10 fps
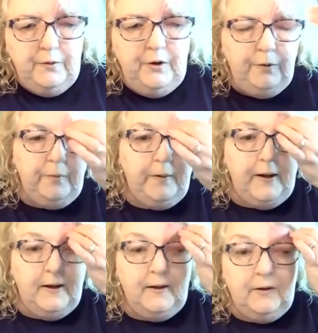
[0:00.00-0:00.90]
you
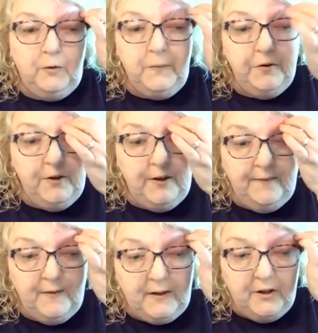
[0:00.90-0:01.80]
and quilting
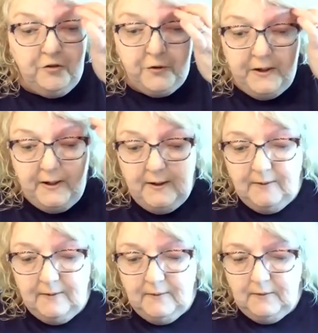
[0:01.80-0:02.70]
in the country
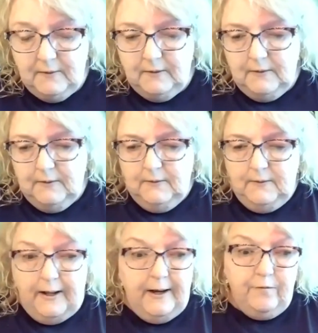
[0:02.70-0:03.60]

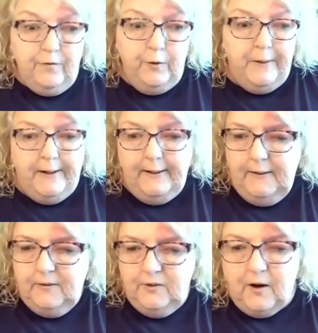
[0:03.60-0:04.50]
and
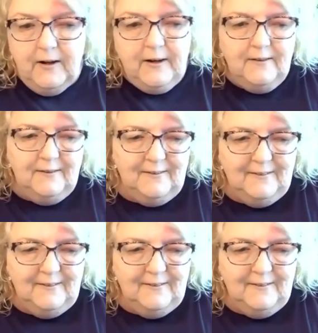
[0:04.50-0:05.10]
everybody. Donna.